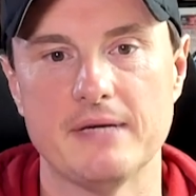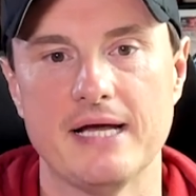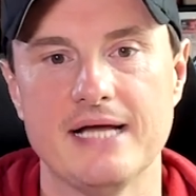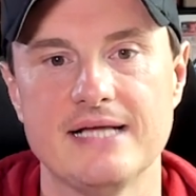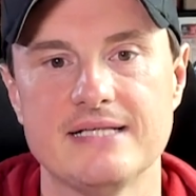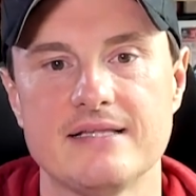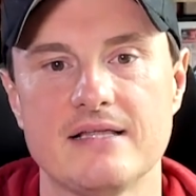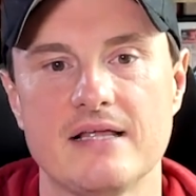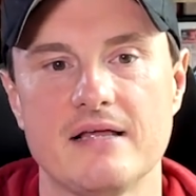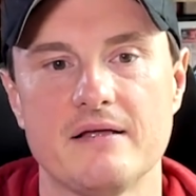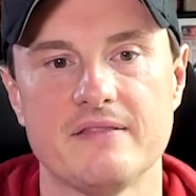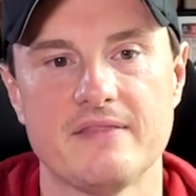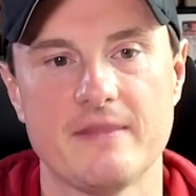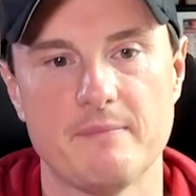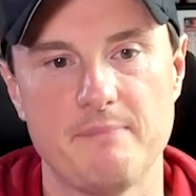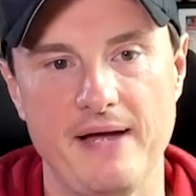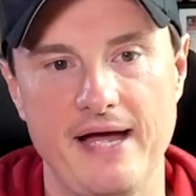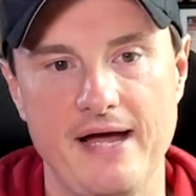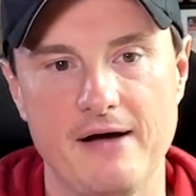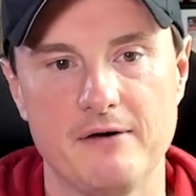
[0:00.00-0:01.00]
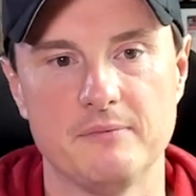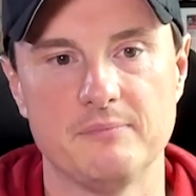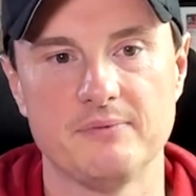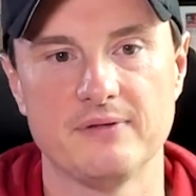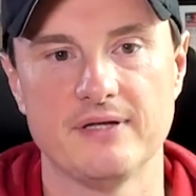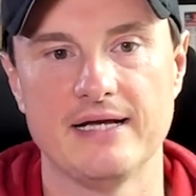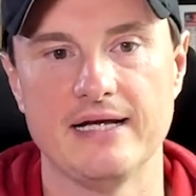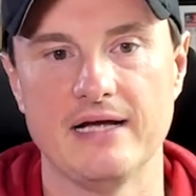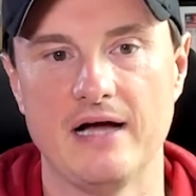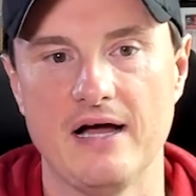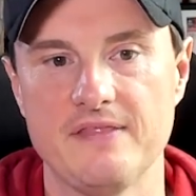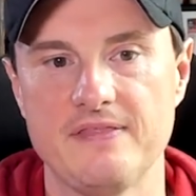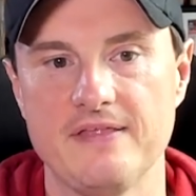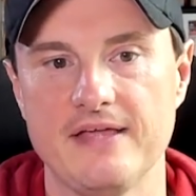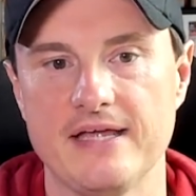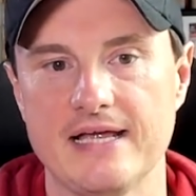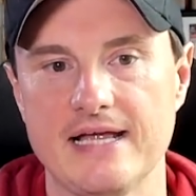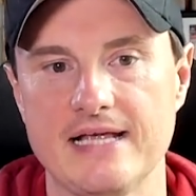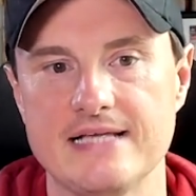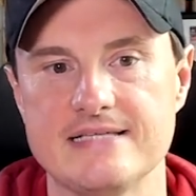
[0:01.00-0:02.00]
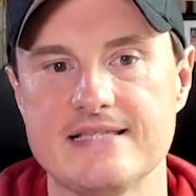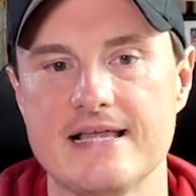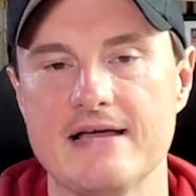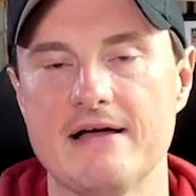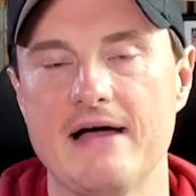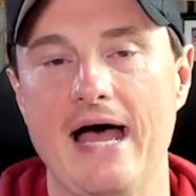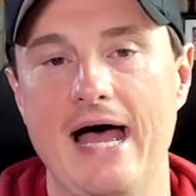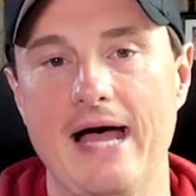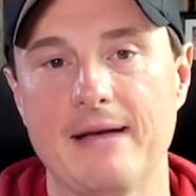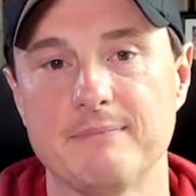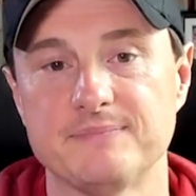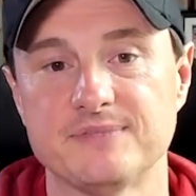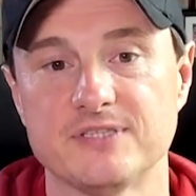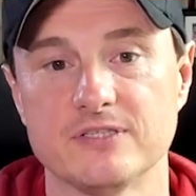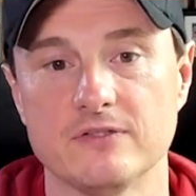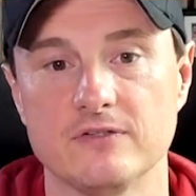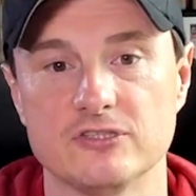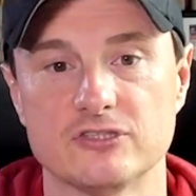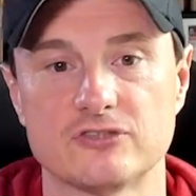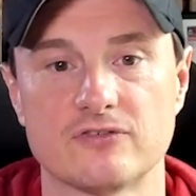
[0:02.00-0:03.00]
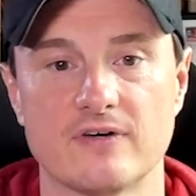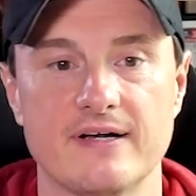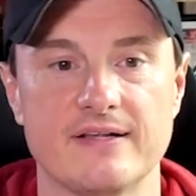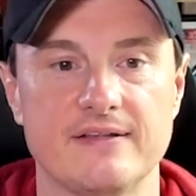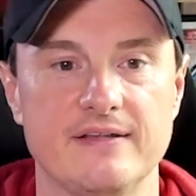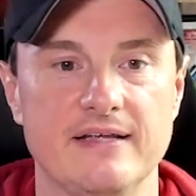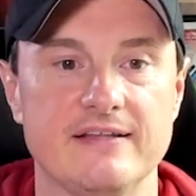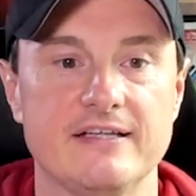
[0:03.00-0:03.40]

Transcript: and the power play, I think, is their absolute strength here.